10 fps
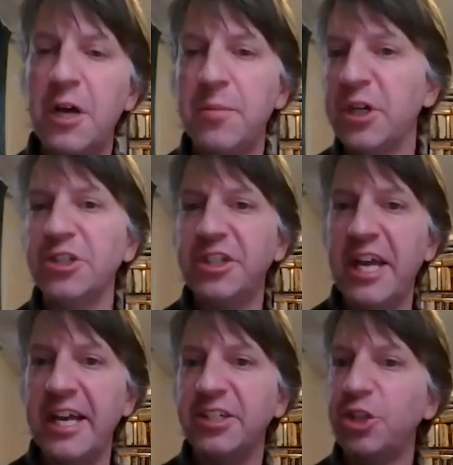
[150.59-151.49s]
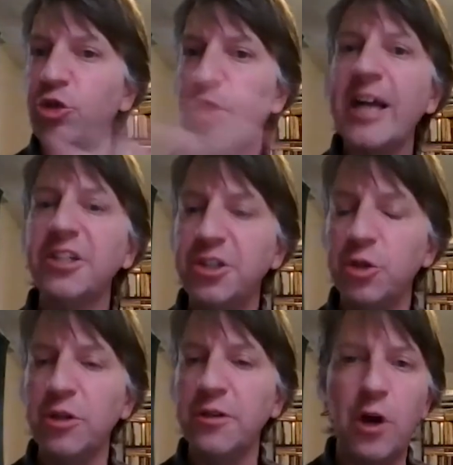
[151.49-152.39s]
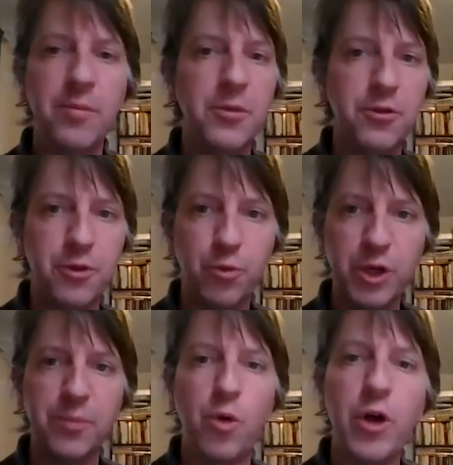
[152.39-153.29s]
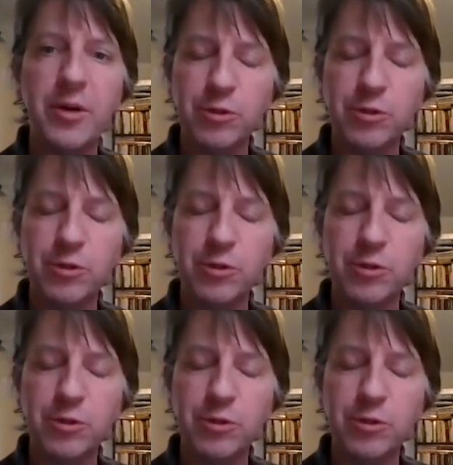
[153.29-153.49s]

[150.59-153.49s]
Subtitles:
because they distracted the student from the real point,